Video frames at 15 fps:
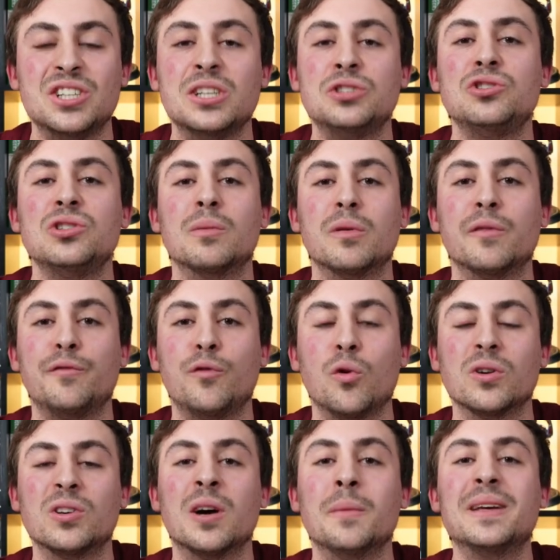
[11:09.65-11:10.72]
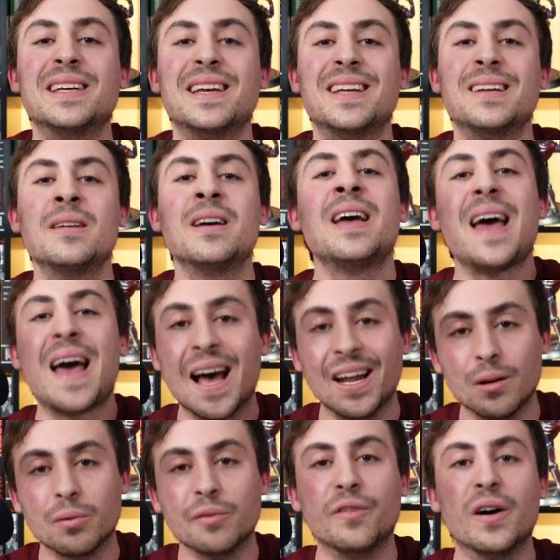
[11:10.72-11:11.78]
issue number four, coming in at
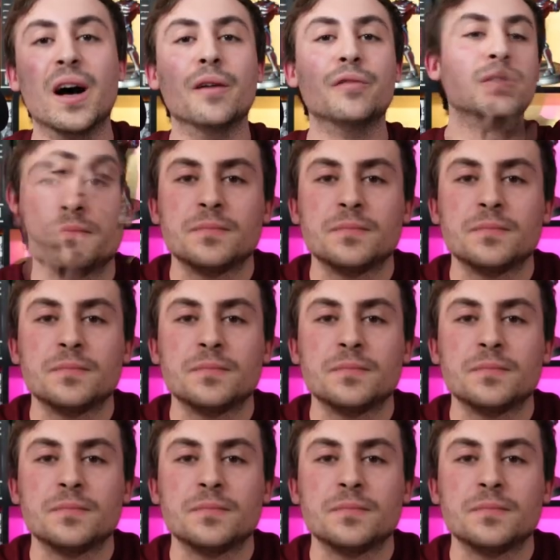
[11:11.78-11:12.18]
number five.